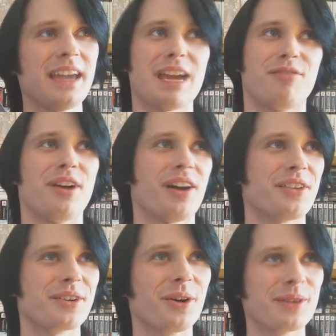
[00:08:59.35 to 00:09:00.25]
every
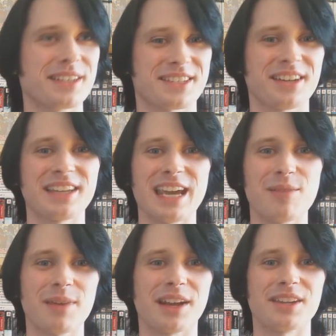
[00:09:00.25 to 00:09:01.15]
other Golden Sun
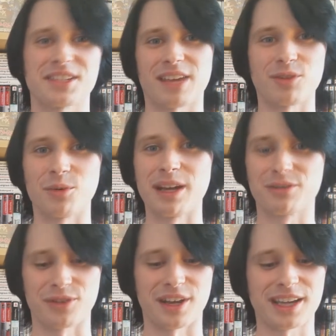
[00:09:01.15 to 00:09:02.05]
game and I just have to wait
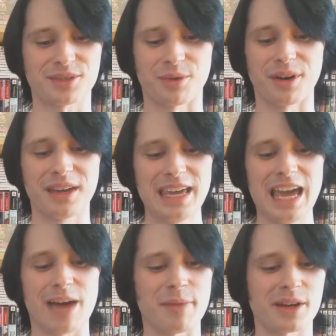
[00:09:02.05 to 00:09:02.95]
for the next one,
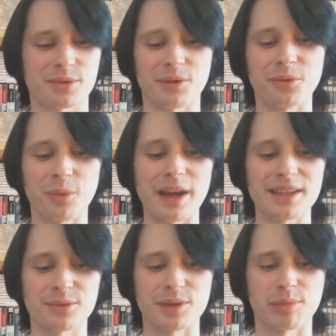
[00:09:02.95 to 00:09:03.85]
I might as well
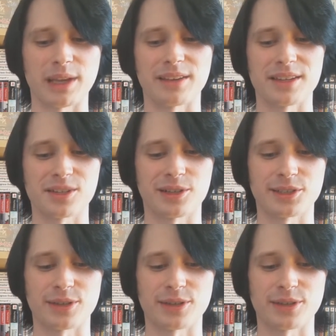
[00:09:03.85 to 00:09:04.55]
wait with playing this all